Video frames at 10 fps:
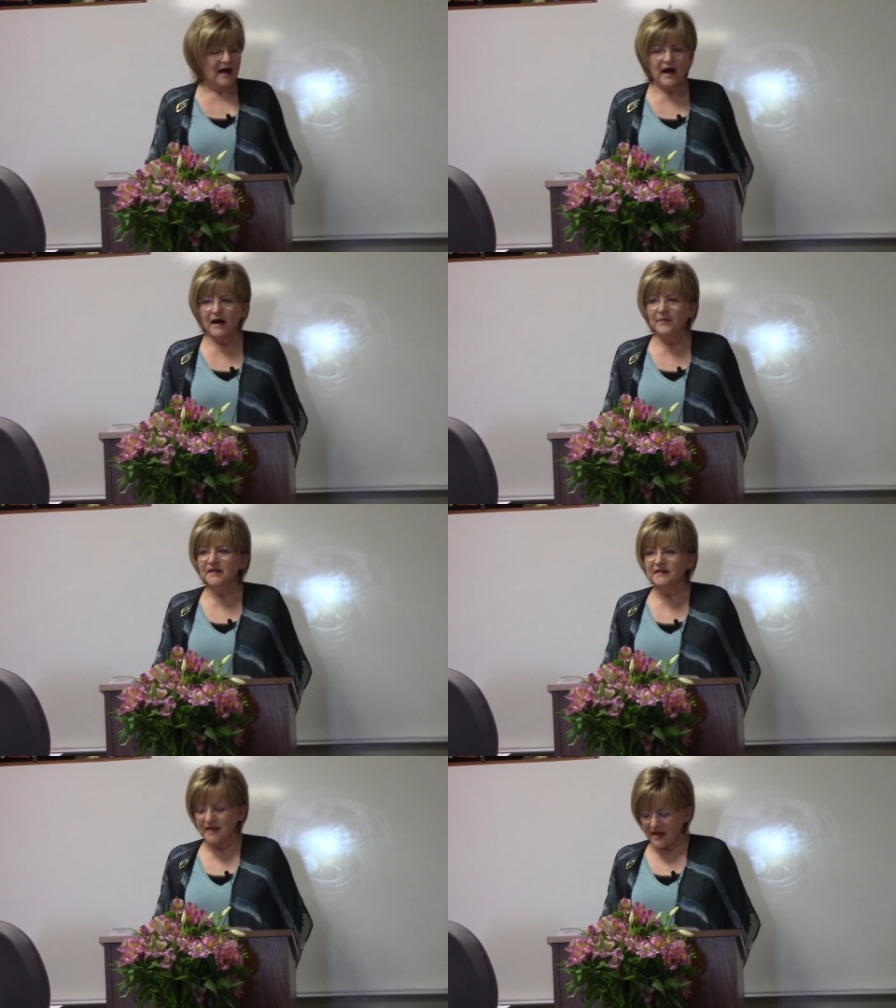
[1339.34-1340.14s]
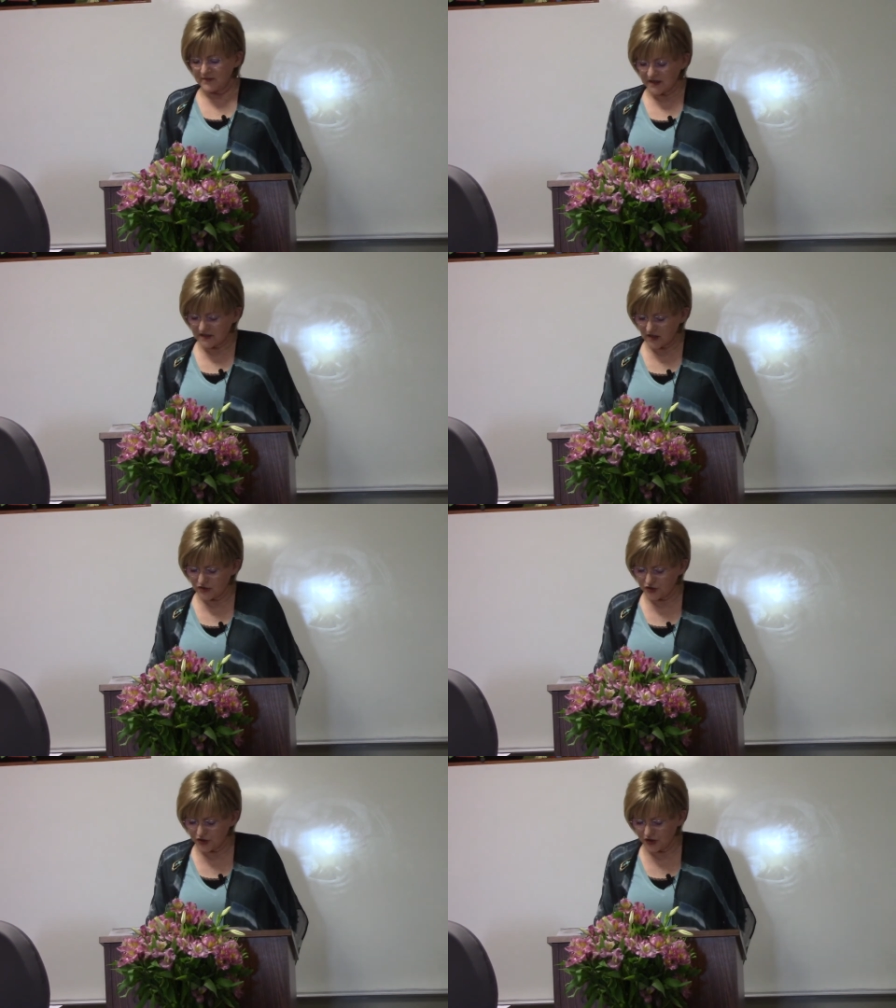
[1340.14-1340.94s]
Um, his name is
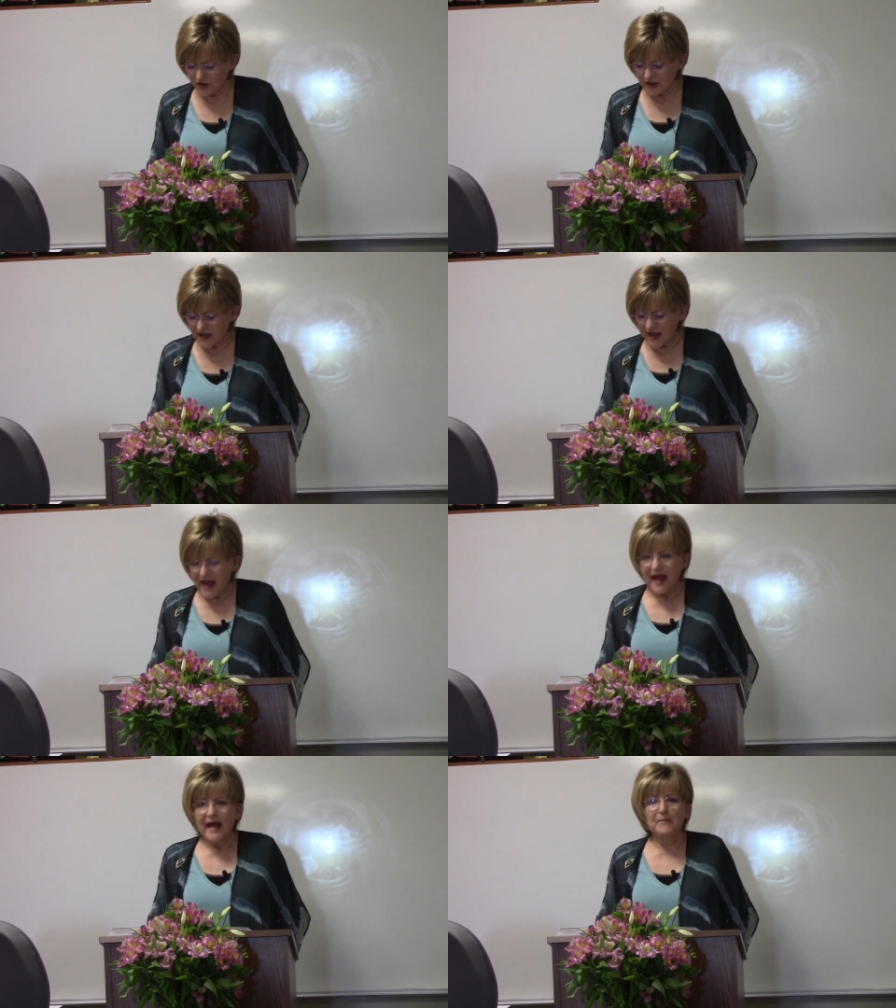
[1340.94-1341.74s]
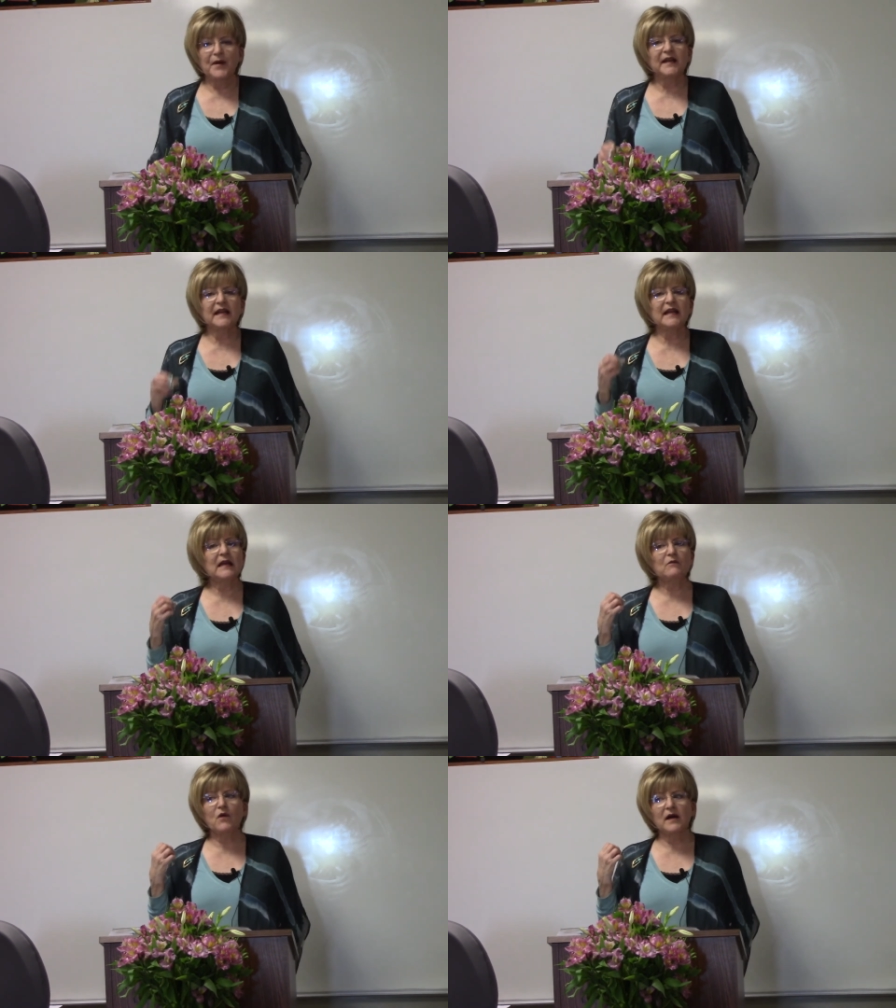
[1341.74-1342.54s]
Zheng, but
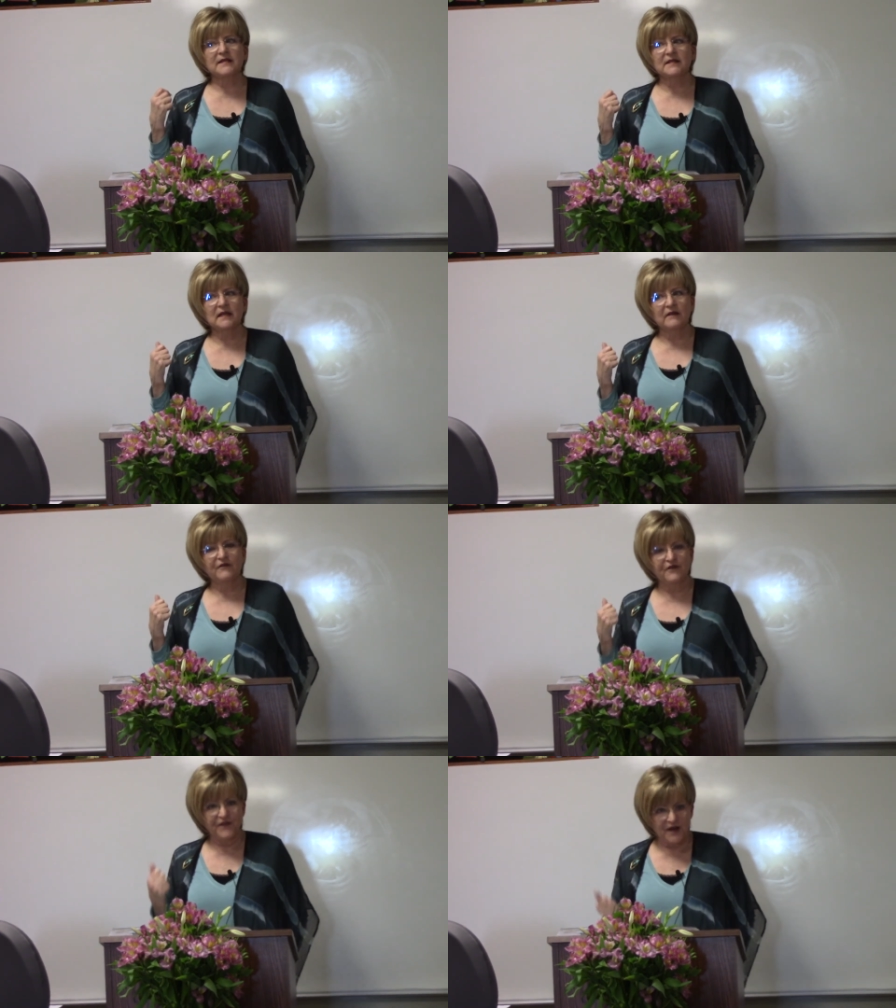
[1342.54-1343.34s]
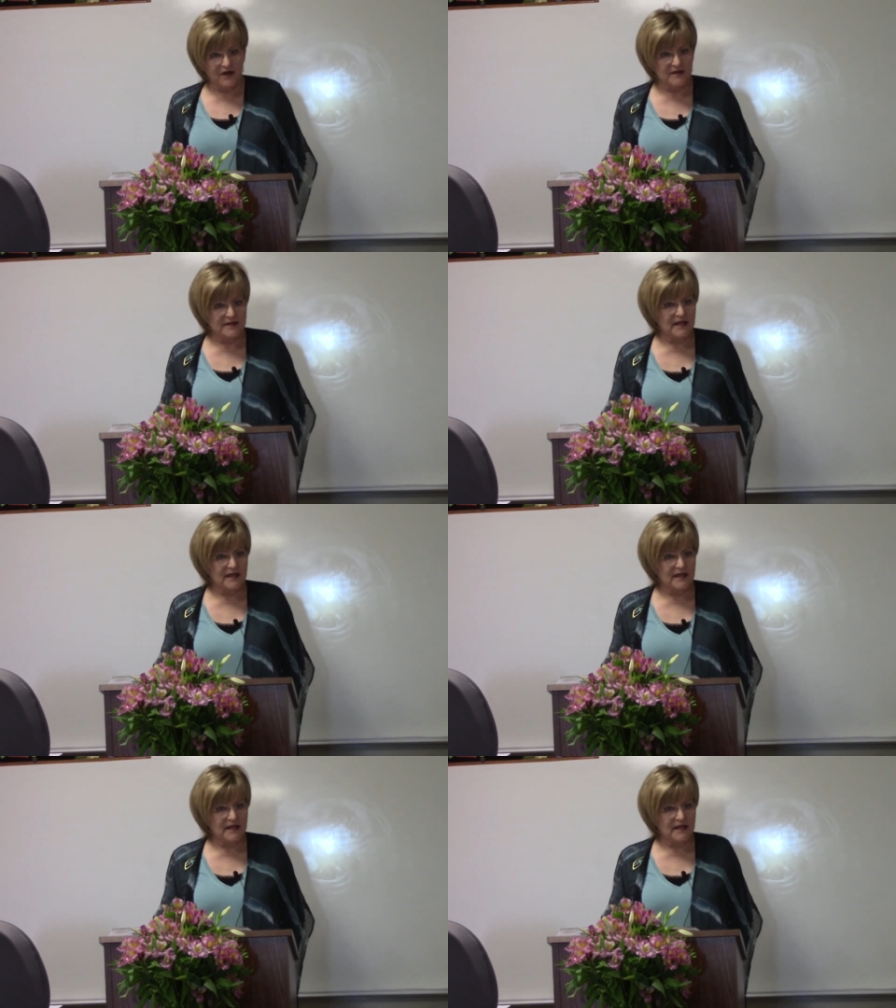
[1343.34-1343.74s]
he was fierce.